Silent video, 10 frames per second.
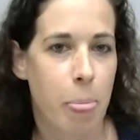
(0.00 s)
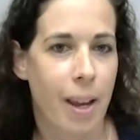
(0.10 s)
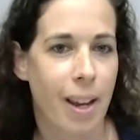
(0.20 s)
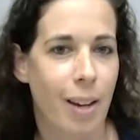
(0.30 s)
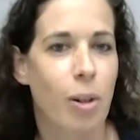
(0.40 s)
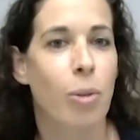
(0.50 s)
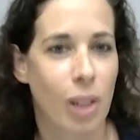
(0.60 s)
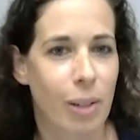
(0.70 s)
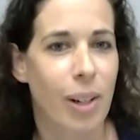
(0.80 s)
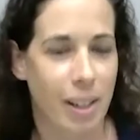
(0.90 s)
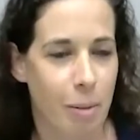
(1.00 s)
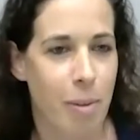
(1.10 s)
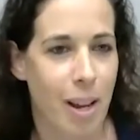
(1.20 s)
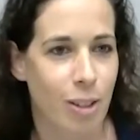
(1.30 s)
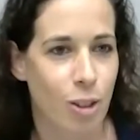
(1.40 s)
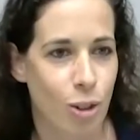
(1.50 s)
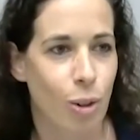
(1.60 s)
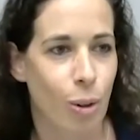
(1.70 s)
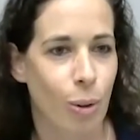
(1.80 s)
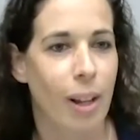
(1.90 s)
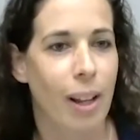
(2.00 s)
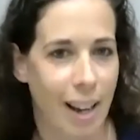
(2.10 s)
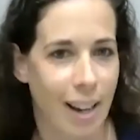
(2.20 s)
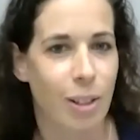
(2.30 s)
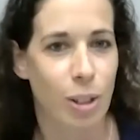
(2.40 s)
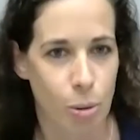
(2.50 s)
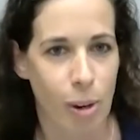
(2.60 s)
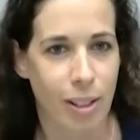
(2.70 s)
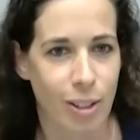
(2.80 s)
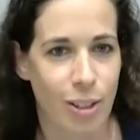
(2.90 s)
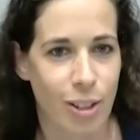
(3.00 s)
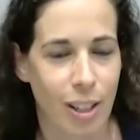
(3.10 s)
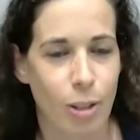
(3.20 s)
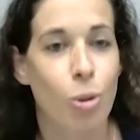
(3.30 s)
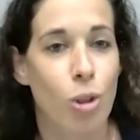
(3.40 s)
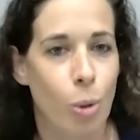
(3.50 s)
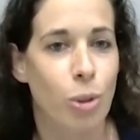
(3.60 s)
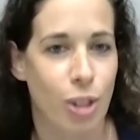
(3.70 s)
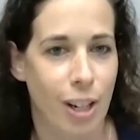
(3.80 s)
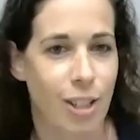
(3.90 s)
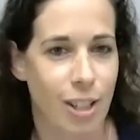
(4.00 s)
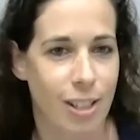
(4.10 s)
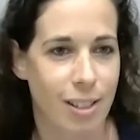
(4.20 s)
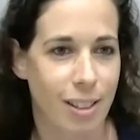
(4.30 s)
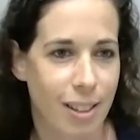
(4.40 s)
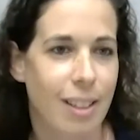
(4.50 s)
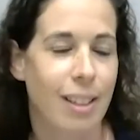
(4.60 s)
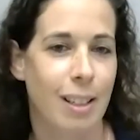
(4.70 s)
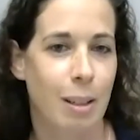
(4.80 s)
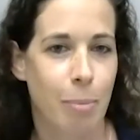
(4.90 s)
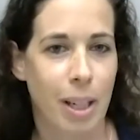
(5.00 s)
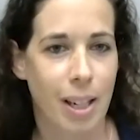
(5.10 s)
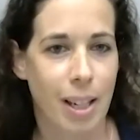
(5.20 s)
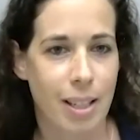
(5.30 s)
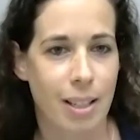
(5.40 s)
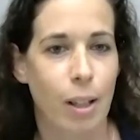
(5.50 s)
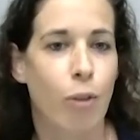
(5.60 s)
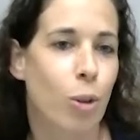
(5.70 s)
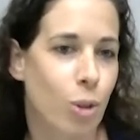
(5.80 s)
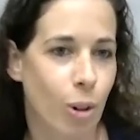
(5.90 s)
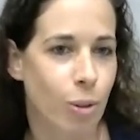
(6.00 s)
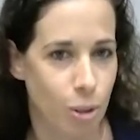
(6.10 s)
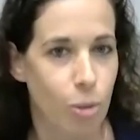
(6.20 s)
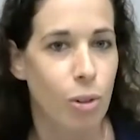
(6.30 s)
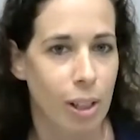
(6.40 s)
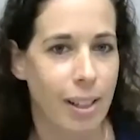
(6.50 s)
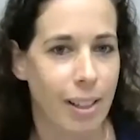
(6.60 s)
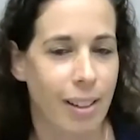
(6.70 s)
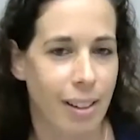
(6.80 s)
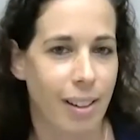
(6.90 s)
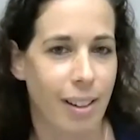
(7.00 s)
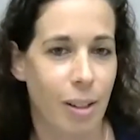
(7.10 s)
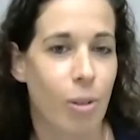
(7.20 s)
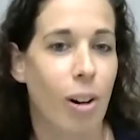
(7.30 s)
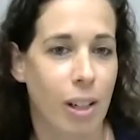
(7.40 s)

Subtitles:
we really recommend to align your strategy to those changes, because if you don't, you really, you are